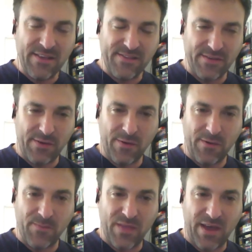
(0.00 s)

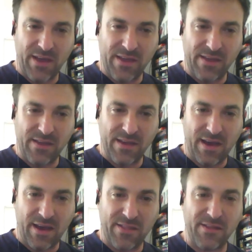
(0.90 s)
So
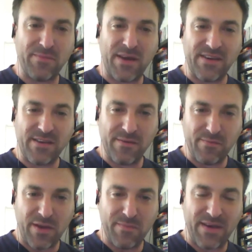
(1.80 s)
I did
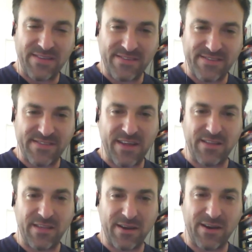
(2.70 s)
my master's study
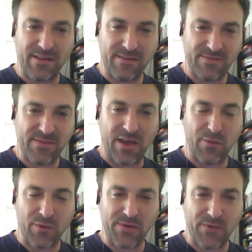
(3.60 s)
there, and I
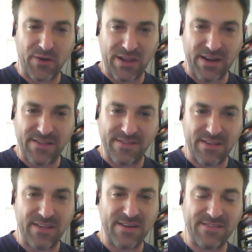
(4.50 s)
worked for nearly
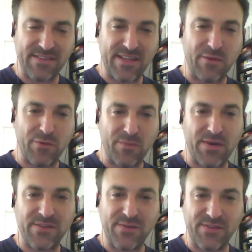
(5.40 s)
10 years, and then I went
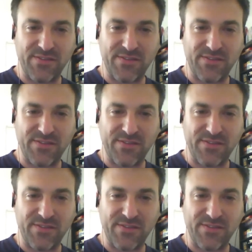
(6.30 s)
back to